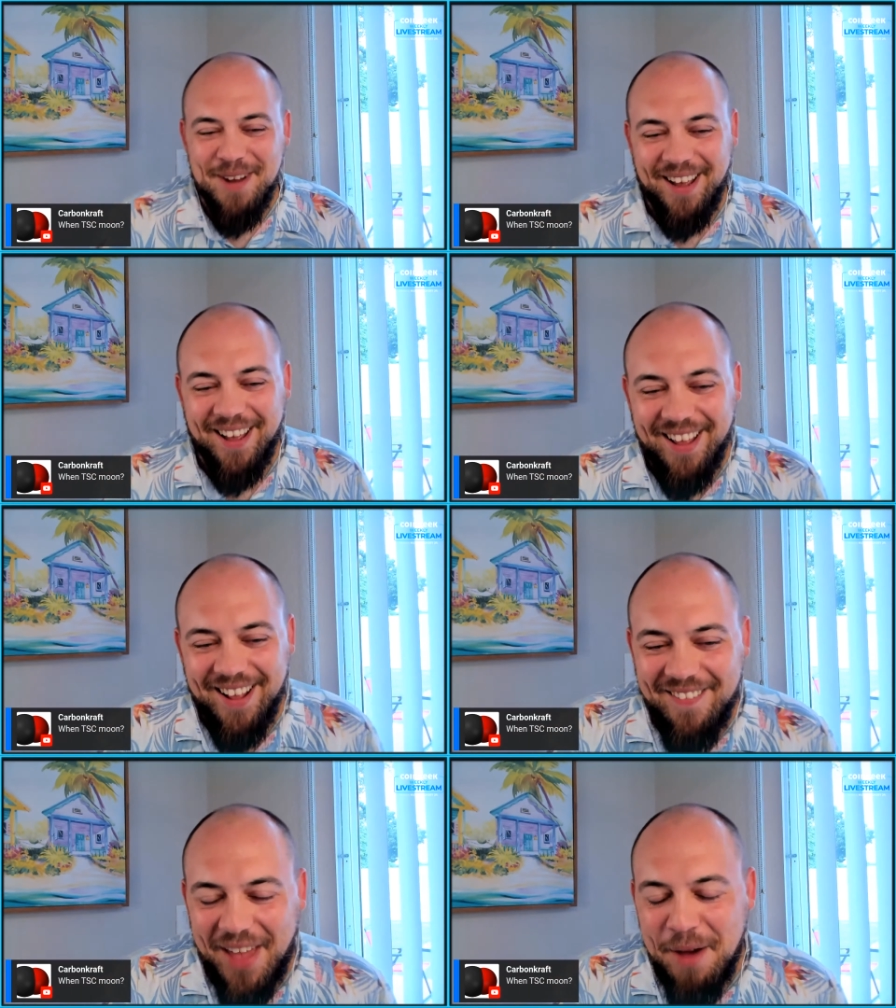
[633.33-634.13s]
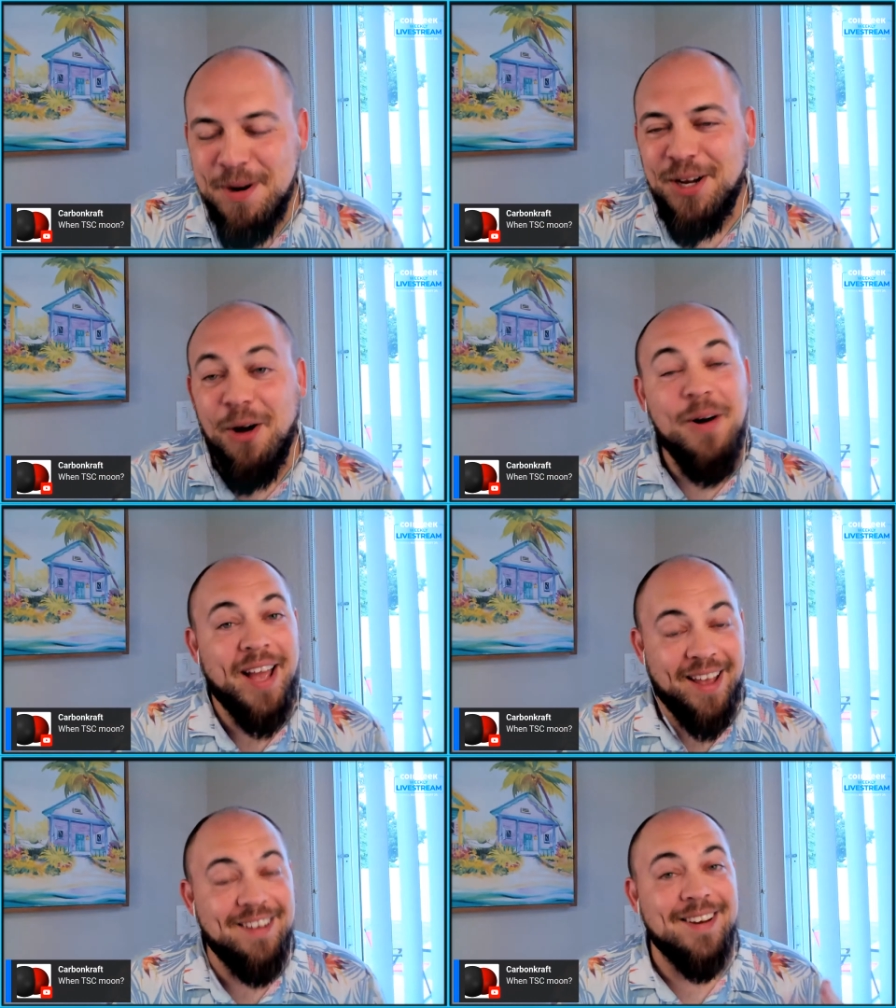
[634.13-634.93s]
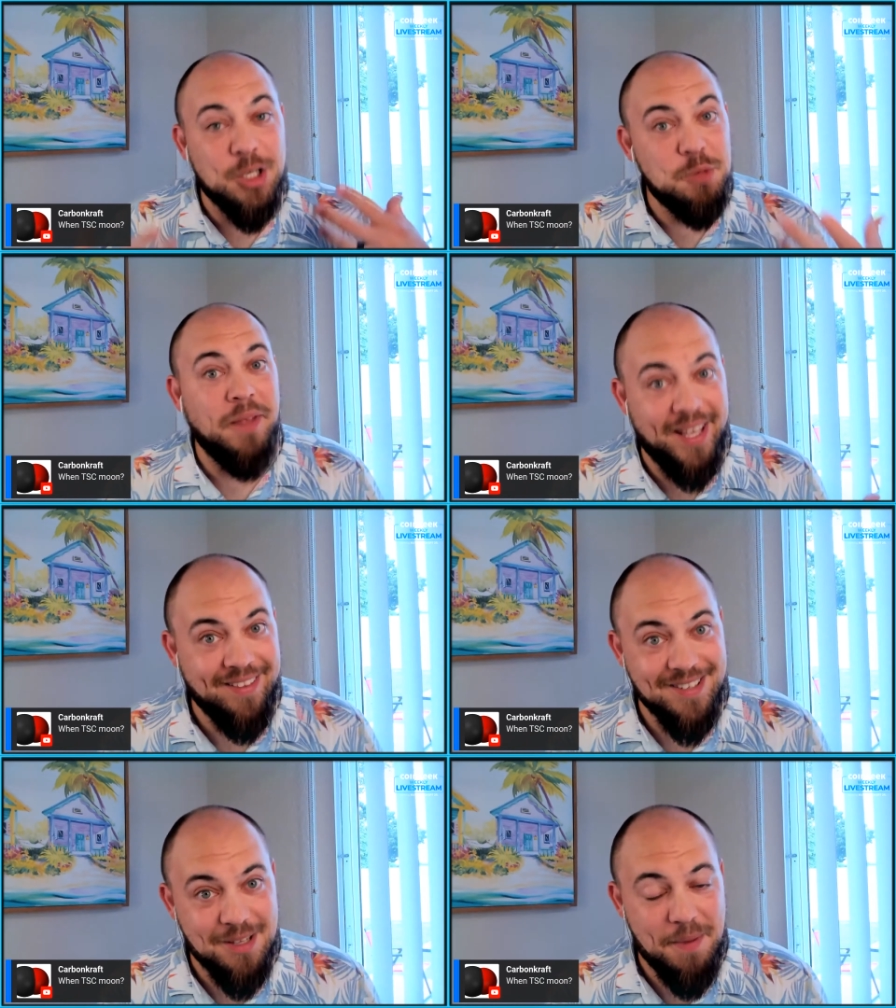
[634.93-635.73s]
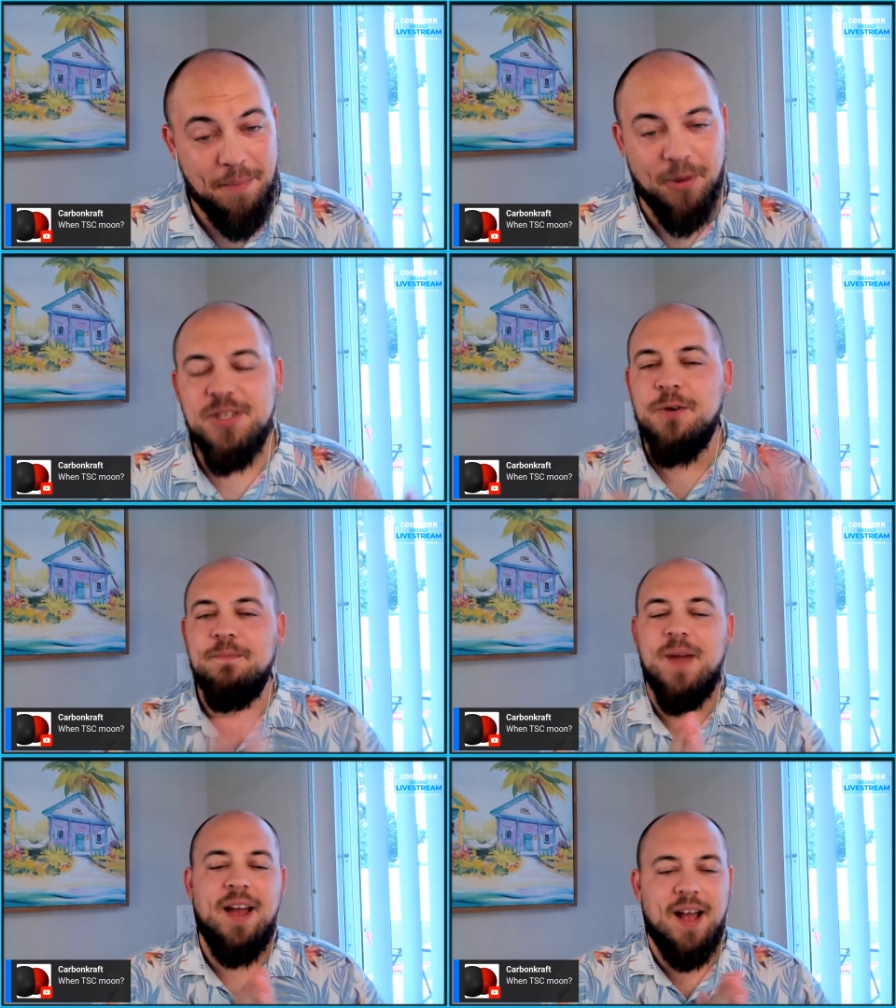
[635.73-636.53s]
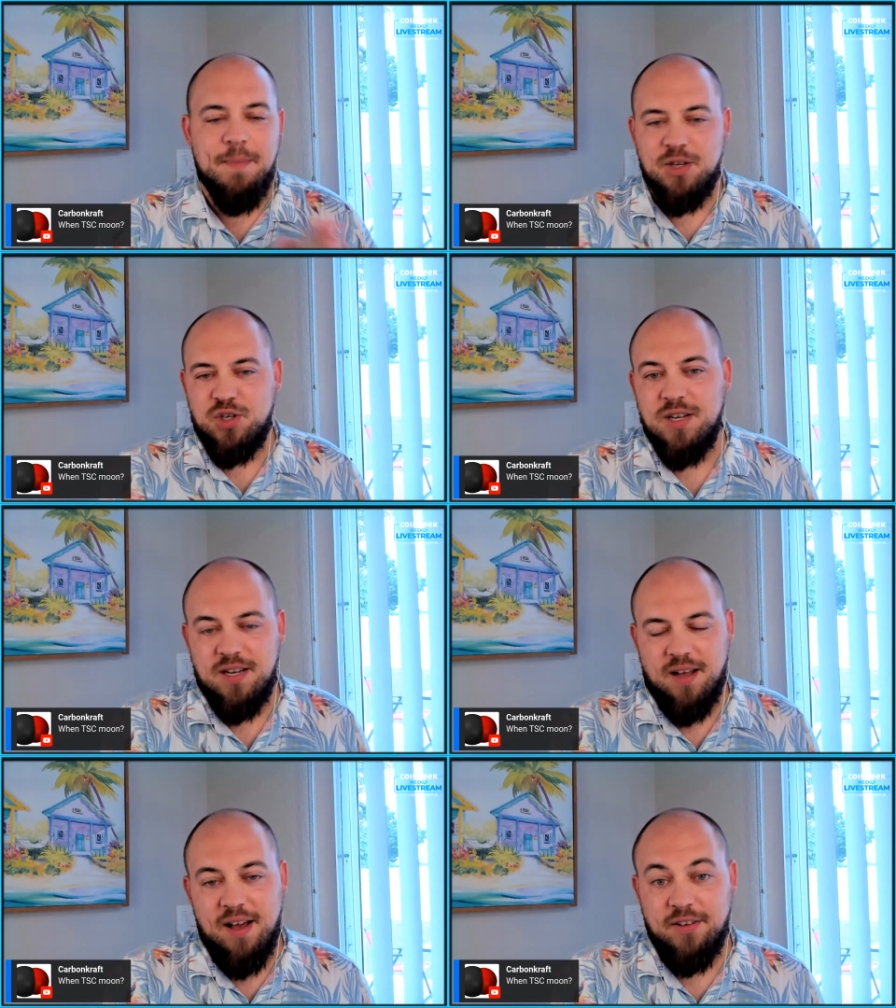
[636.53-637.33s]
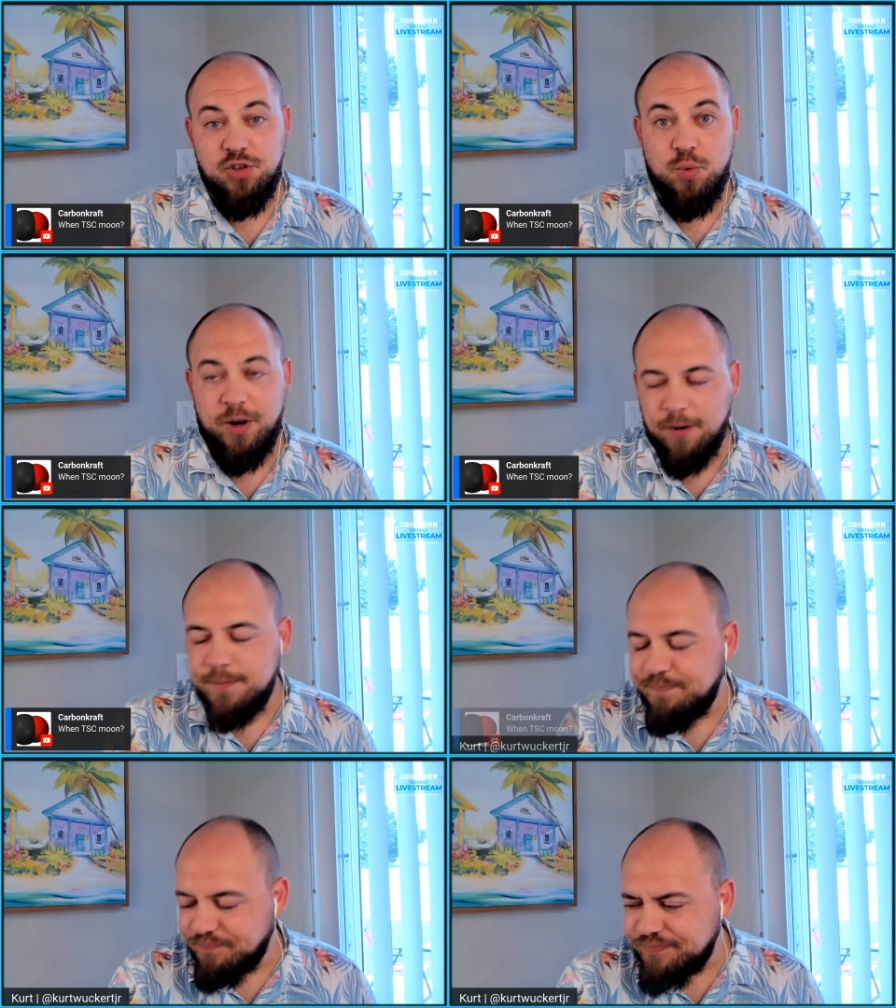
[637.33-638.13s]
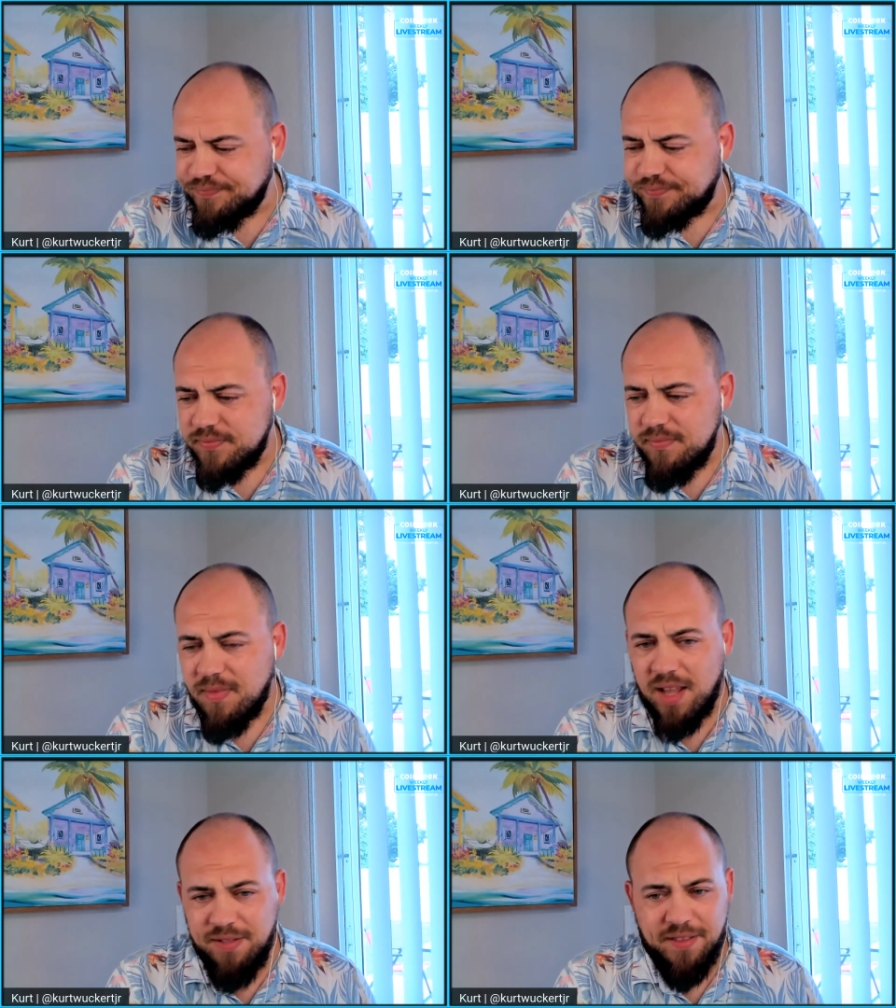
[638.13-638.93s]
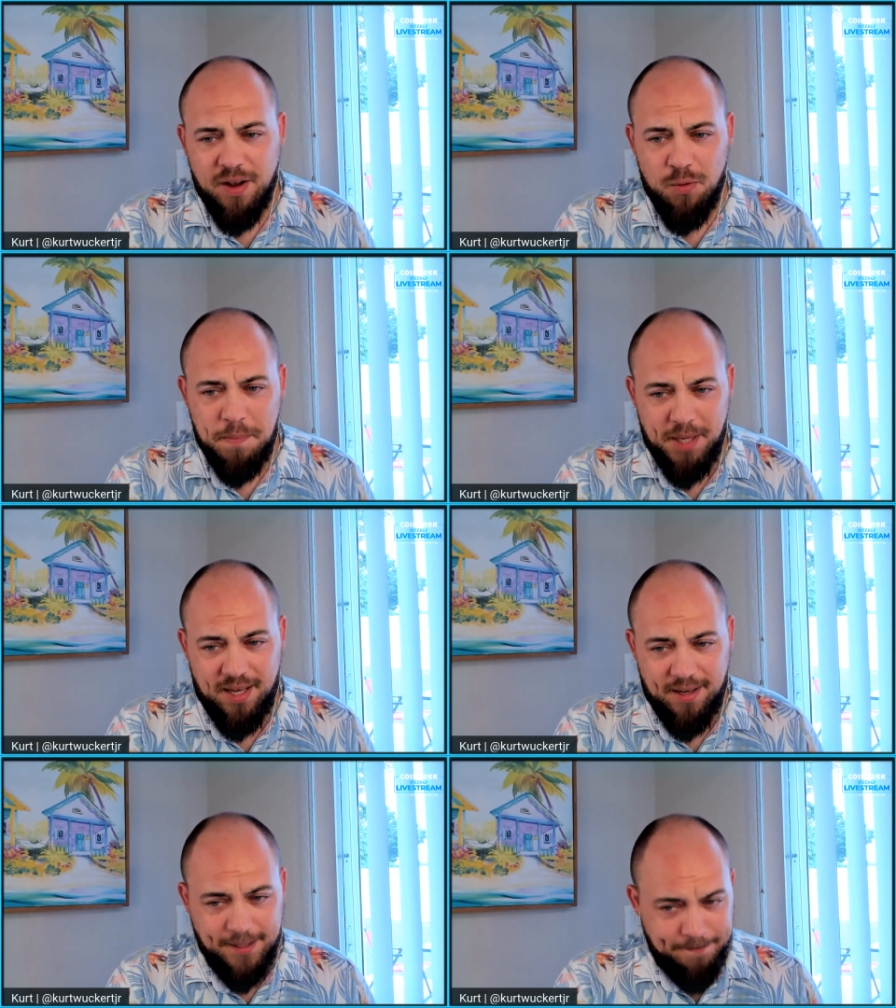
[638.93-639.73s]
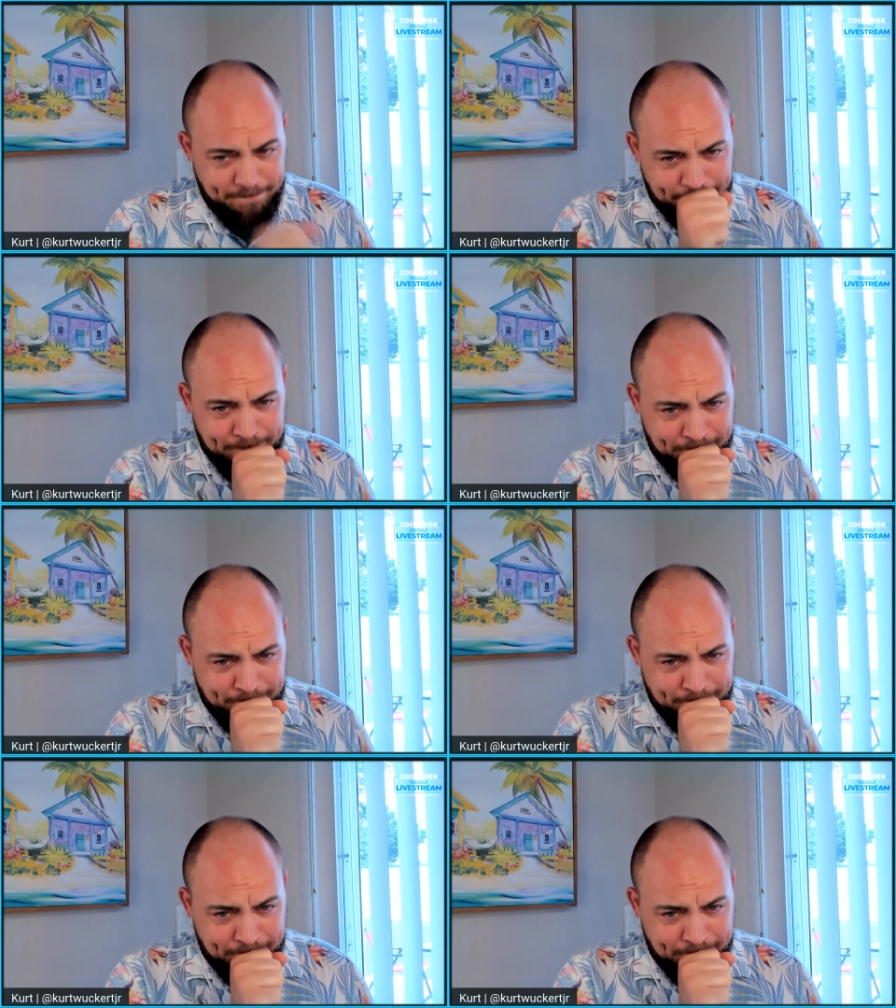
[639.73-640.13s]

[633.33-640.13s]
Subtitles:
I'm gonna go ahead and explain this to people. So I mentioned on Twitter that there would be